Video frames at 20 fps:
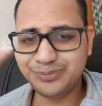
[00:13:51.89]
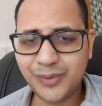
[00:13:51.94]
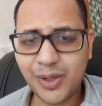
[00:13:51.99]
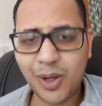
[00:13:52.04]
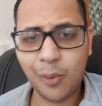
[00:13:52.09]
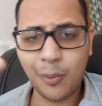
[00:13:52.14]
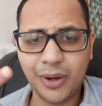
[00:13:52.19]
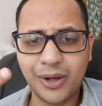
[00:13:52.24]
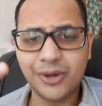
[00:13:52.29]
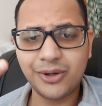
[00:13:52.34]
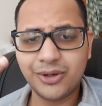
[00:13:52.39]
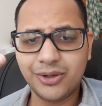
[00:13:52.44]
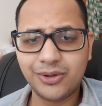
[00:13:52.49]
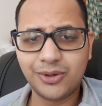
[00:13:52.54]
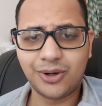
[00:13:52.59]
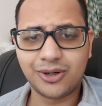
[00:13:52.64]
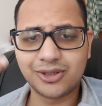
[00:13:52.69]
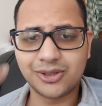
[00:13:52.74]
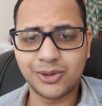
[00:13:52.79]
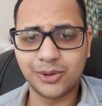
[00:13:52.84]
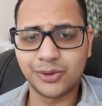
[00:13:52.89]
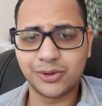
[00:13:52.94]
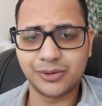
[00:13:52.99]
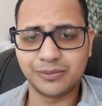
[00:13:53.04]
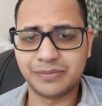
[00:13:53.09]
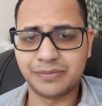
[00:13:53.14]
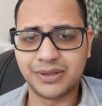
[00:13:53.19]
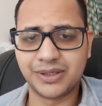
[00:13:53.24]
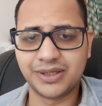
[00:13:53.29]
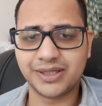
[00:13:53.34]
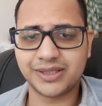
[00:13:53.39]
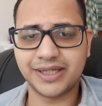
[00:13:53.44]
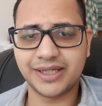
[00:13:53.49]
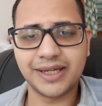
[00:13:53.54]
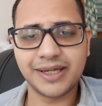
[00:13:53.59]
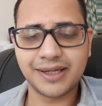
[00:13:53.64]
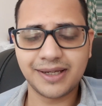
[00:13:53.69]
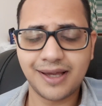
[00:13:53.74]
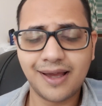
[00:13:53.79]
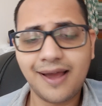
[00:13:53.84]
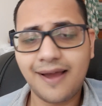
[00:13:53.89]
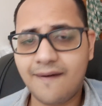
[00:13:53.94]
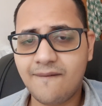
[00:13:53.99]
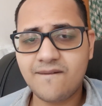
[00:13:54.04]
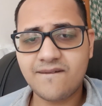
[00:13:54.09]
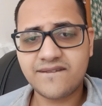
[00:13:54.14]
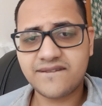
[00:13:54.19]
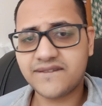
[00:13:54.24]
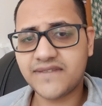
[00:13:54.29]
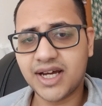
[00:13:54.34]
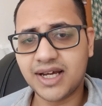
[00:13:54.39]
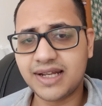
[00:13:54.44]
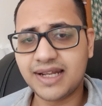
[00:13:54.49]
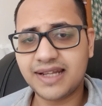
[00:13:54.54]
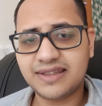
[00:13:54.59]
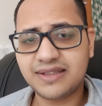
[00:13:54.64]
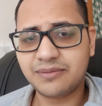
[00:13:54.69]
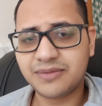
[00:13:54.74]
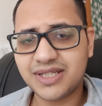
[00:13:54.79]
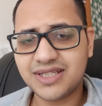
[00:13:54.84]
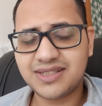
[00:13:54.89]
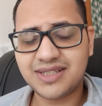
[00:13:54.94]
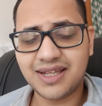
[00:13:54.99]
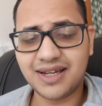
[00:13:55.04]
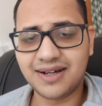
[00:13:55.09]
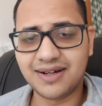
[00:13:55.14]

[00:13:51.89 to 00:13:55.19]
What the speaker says: we're gonna not go to Burger King. Let them reach there